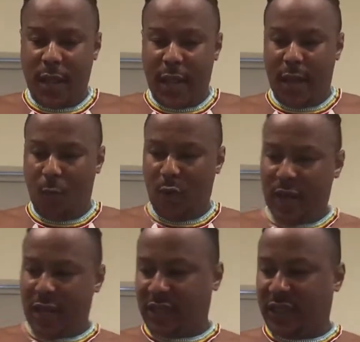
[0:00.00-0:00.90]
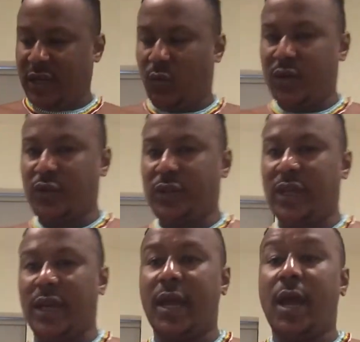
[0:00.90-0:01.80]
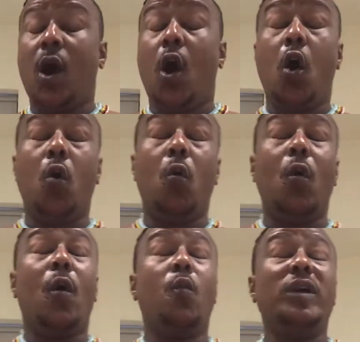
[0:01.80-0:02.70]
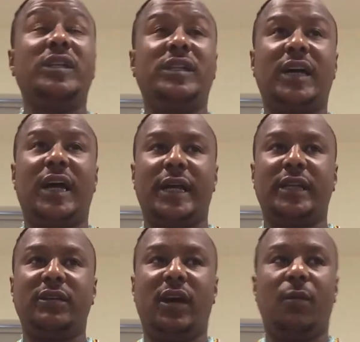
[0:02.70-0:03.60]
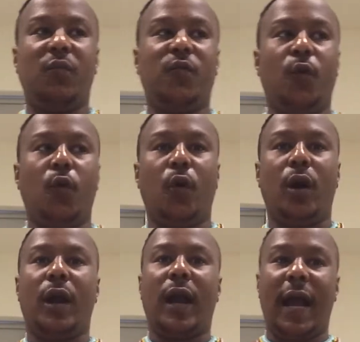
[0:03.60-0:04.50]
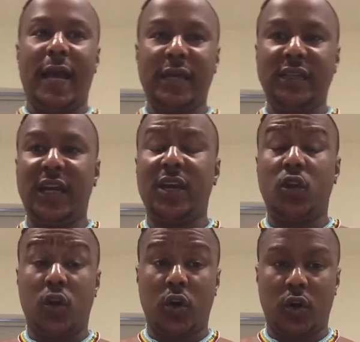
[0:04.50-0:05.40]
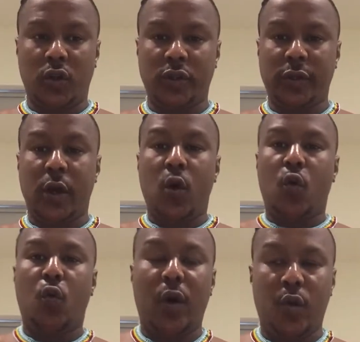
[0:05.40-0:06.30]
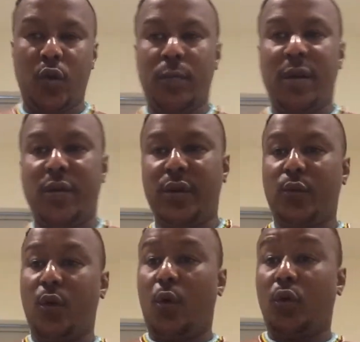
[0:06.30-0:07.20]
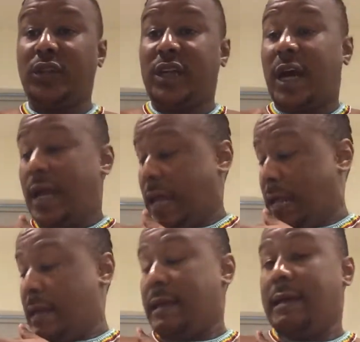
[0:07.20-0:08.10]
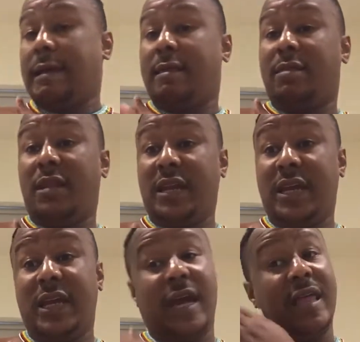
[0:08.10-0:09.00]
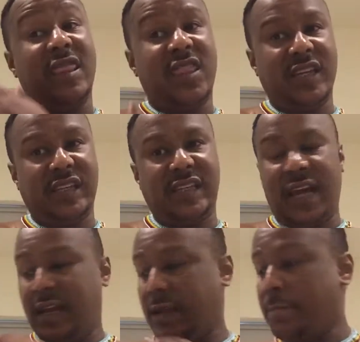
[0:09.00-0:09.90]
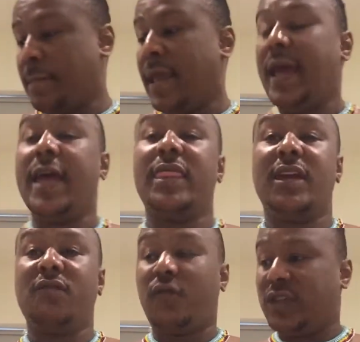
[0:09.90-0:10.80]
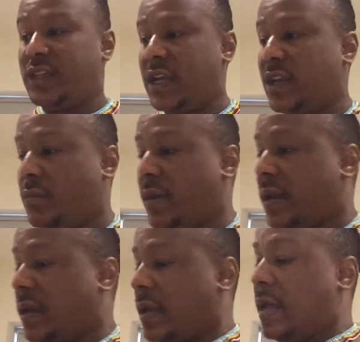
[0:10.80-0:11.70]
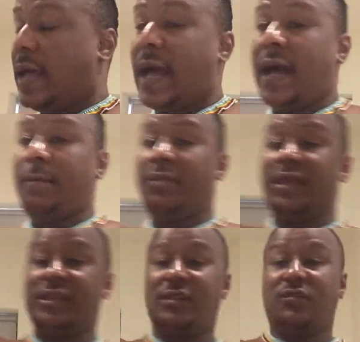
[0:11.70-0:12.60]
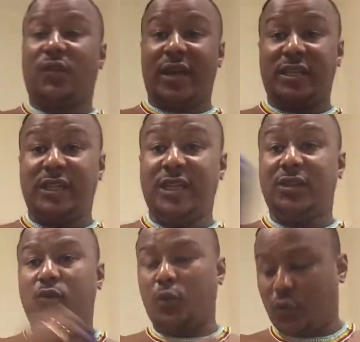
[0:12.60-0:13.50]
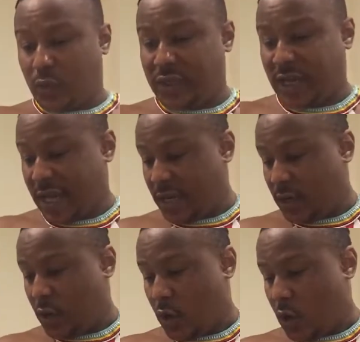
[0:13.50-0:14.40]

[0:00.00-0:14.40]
What else did I want to say? Oh, which side? For guys and girls who are not married, we all tie the LIHIYA this side, and then for gentlemen, the sitvashi is also tied